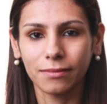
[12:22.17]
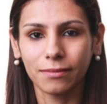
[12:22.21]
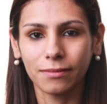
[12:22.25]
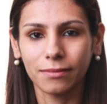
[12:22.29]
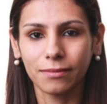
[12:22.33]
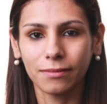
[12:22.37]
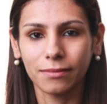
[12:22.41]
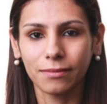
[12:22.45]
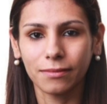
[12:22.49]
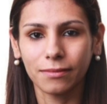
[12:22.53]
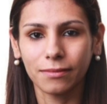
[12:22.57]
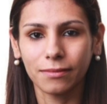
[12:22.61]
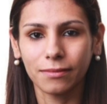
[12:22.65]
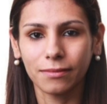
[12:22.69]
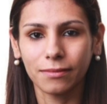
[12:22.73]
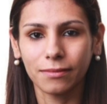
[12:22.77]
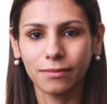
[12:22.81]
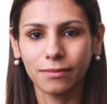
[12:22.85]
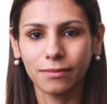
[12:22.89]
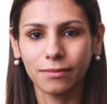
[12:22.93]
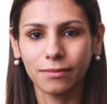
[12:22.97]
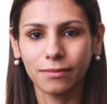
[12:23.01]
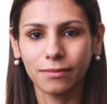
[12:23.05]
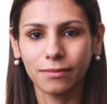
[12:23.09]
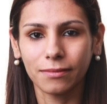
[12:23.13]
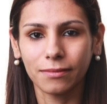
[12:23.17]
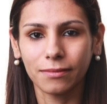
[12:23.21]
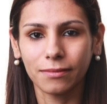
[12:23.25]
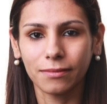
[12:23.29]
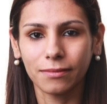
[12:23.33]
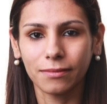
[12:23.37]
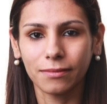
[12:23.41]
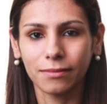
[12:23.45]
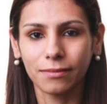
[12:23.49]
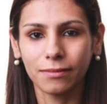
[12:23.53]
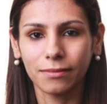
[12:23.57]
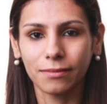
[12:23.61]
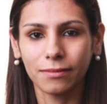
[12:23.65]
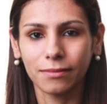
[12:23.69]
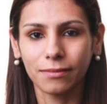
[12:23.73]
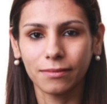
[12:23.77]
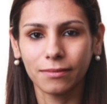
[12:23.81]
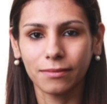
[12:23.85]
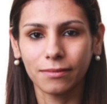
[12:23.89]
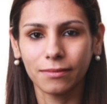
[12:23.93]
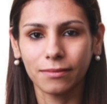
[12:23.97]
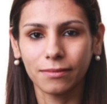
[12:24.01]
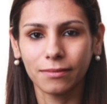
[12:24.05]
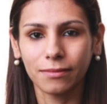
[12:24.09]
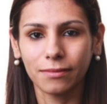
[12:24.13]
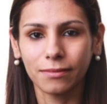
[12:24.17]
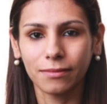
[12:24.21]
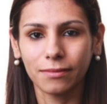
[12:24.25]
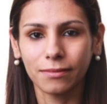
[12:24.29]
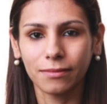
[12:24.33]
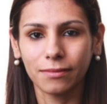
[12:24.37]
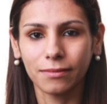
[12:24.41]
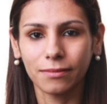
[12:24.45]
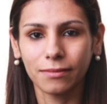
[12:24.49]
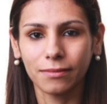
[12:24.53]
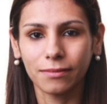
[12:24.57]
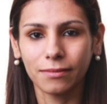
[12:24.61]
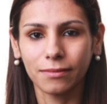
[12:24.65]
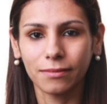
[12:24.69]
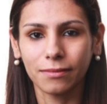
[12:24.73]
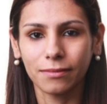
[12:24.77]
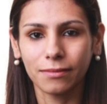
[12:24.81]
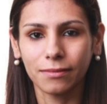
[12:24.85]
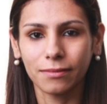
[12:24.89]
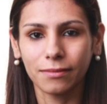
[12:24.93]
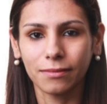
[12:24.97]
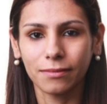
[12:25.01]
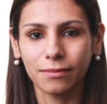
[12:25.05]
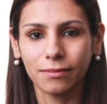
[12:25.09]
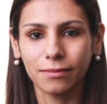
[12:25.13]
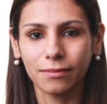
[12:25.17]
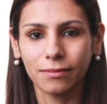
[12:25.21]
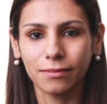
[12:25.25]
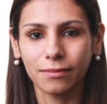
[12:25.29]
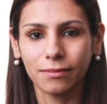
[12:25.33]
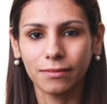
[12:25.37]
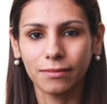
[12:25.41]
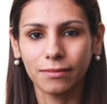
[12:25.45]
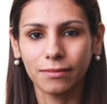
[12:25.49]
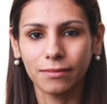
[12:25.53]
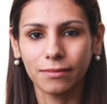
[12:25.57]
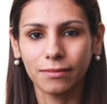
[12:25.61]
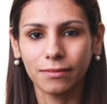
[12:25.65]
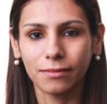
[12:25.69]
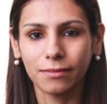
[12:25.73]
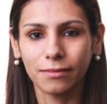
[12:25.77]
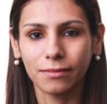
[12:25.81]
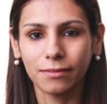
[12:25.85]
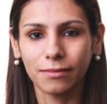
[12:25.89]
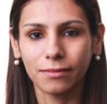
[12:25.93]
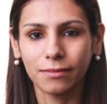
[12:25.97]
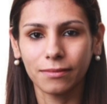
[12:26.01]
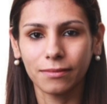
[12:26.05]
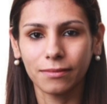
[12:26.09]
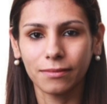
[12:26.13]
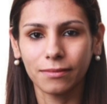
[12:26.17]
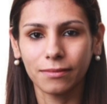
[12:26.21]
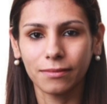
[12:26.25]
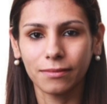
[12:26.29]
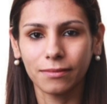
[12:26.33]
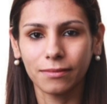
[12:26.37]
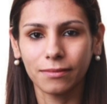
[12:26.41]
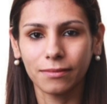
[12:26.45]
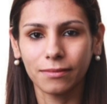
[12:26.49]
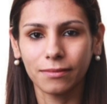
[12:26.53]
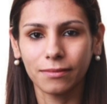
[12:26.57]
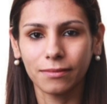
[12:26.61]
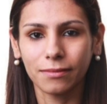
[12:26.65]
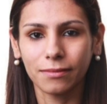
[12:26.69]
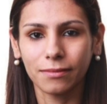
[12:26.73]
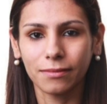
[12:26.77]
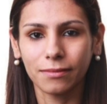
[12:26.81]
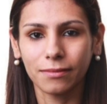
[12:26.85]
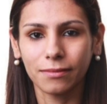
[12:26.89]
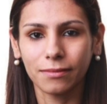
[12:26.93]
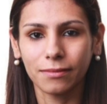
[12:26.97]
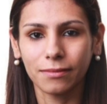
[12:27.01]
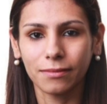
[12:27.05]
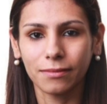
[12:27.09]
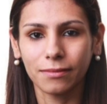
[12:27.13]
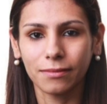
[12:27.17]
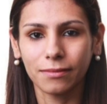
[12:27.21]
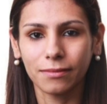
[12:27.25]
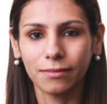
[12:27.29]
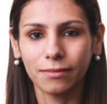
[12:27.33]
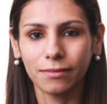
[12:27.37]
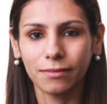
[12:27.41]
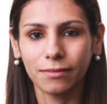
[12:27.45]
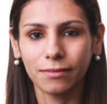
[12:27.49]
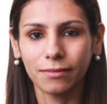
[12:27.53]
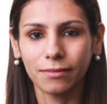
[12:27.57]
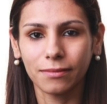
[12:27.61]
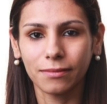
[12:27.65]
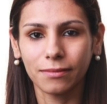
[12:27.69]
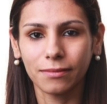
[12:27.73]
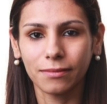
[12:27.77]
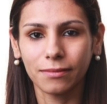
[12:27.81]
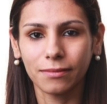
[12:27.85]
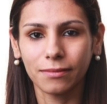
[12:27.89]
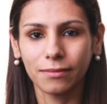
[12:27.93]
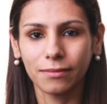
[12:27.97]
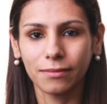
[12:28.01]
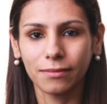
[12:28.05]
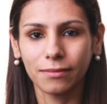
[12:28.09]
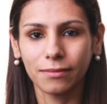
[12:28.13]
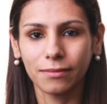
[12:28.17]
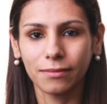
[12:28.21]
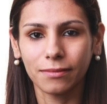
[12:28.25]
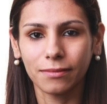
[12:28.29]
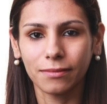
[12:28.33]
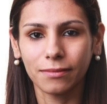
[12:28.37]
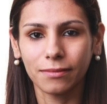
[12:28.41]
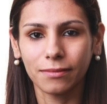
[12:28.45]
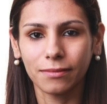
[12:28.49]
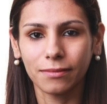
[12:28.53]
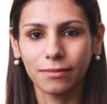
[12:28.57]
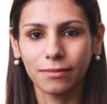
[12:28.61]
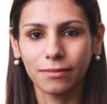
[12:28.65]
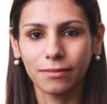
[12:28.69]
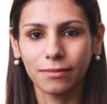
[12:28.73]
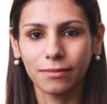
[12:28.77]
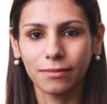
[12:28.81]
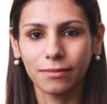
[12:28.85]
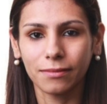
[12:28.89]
(no lip movement)